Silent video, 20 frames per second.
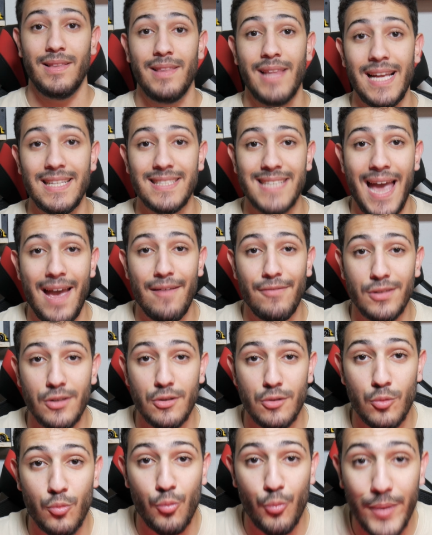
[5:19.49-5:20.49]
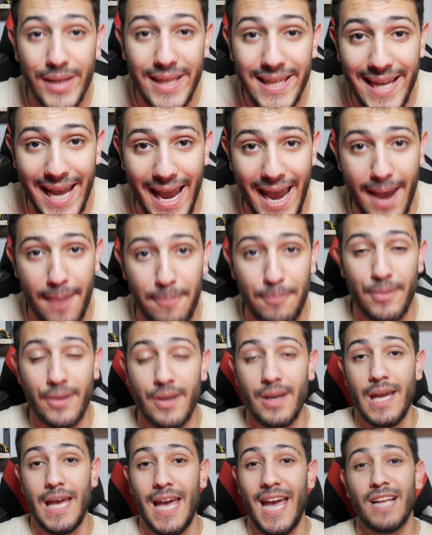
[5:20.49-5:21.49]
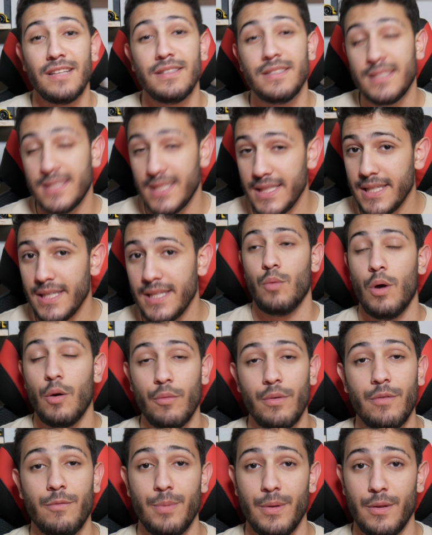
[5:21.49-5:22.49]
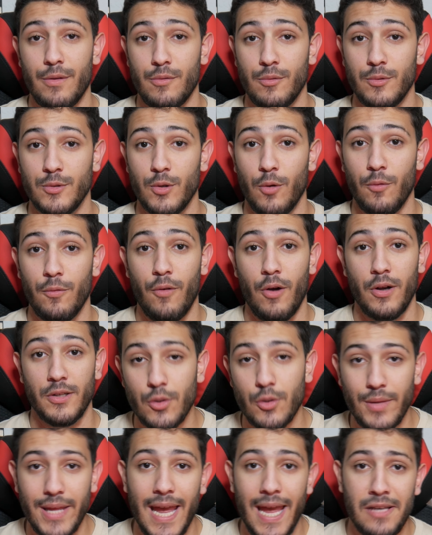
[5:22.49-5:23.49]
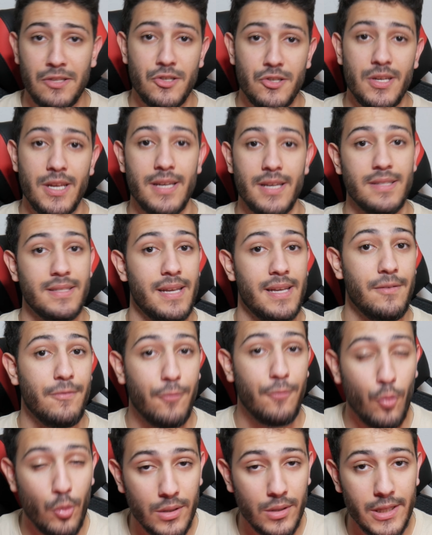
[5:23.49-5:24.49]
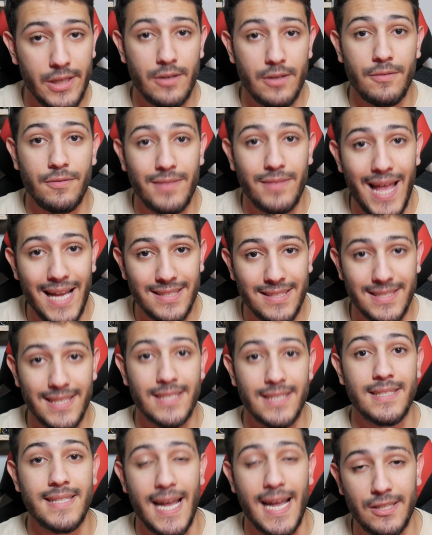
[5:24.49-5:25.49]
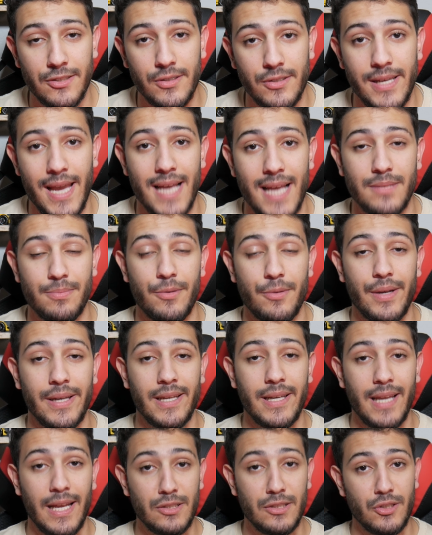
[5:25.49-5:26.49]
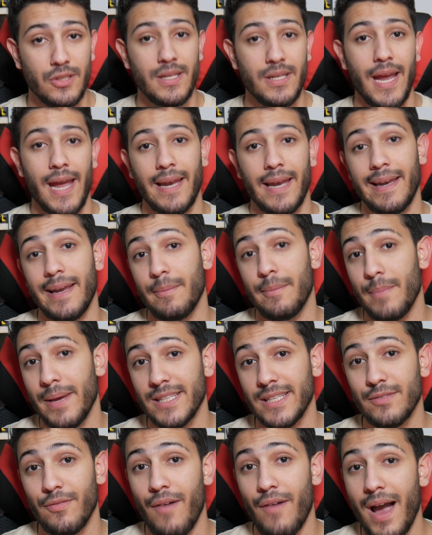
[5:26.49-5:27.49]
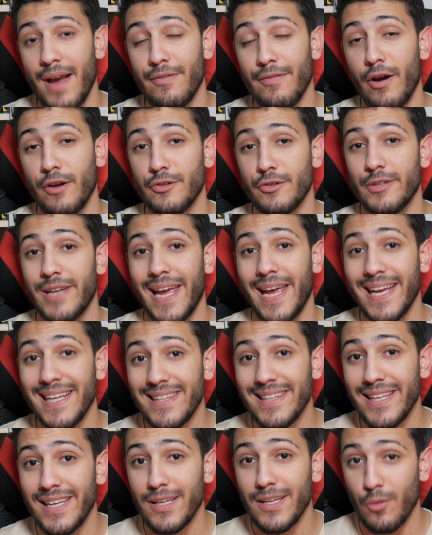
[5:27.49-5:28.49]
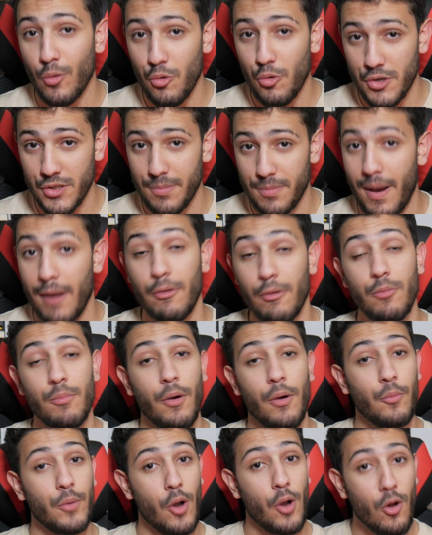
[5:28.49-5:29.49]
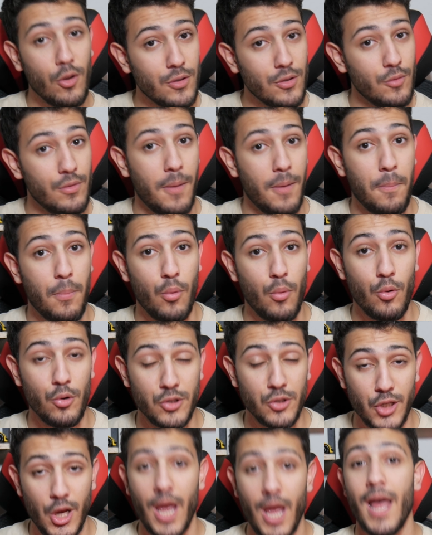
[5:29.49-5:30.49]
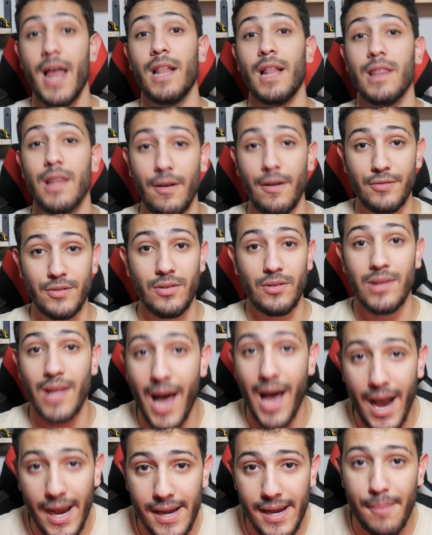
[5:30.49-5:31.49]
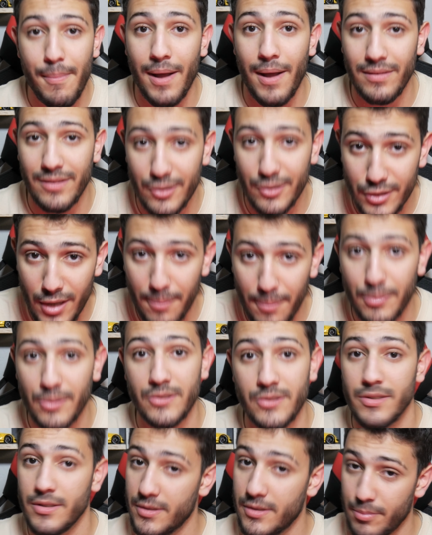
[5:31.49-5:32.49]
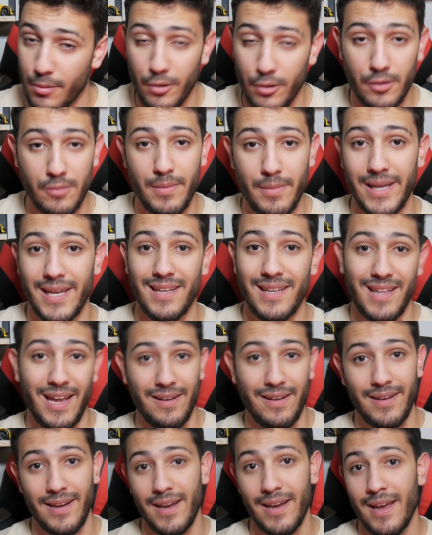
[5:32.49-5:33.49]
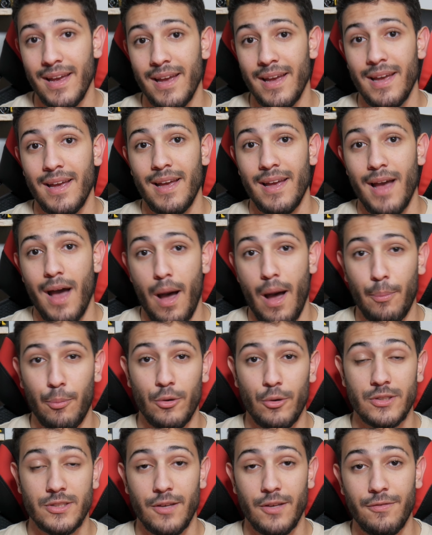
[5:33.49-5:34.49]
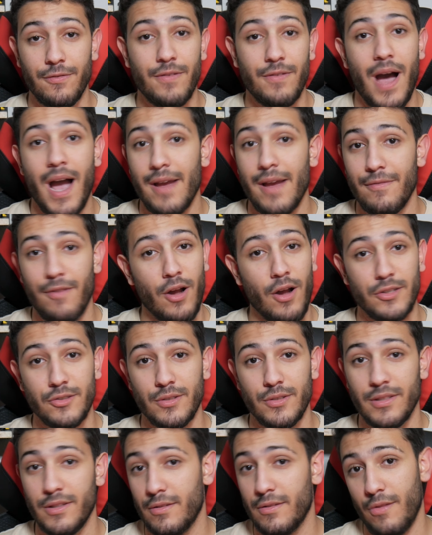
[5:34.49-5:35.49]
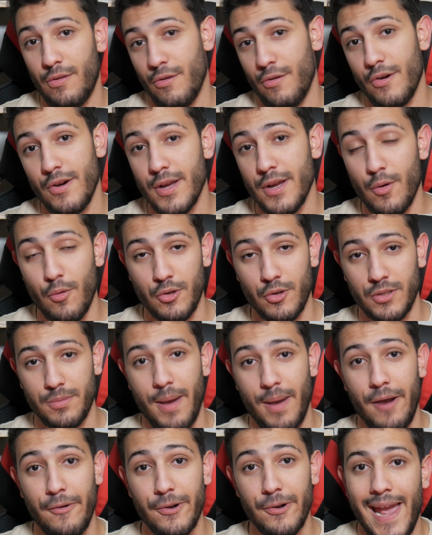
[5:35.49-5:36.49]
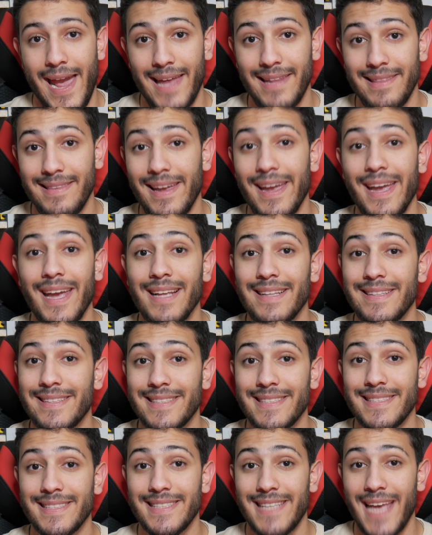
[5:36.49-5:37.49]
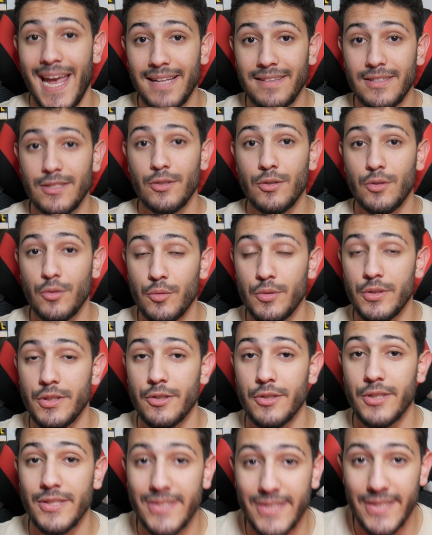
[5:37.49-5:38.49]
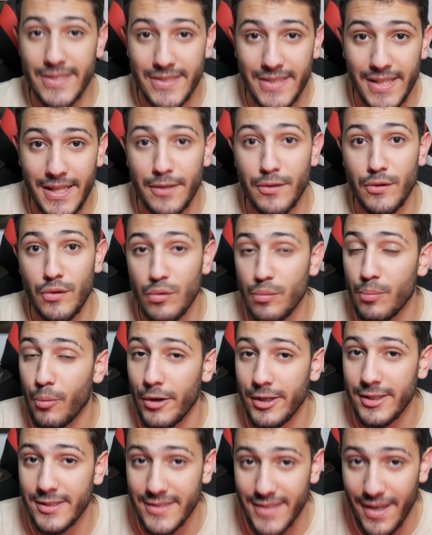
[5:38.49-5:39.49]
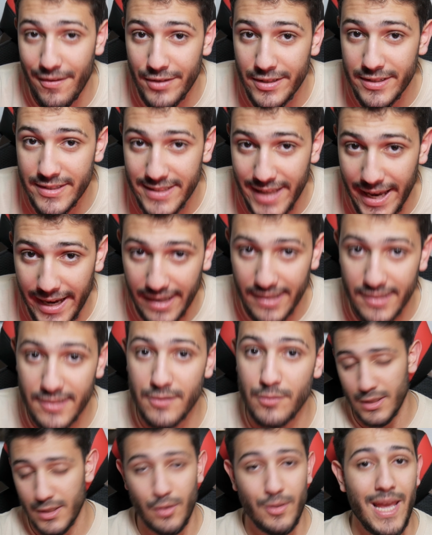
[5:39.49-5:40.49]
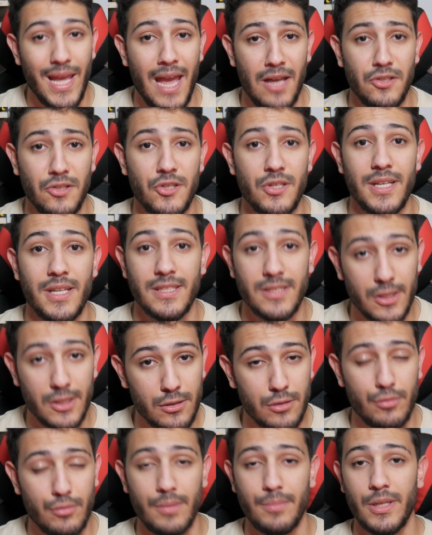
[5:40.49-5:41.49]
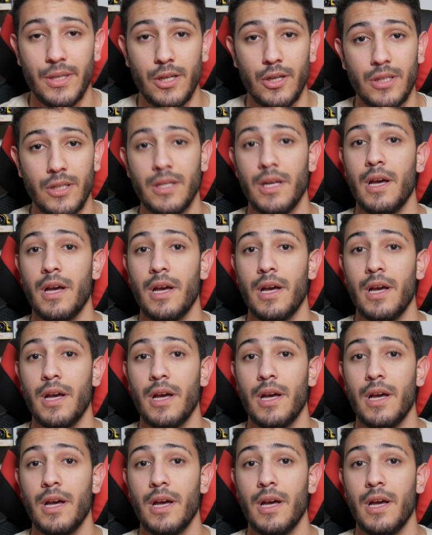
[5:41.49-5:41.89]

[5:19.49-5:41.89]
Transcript: Let's have a little recap and see what we've been through so far. So the engine, it is a 4-liter flat-six naturally aspirated engine, and it makes 518 horsepower, but we all know that Porsche love to lie about their numbers. It's probably making like upwards of 530 horsepower, and it's set to do 0 to 60 in 2.7 seconds. So the engine is extremely good.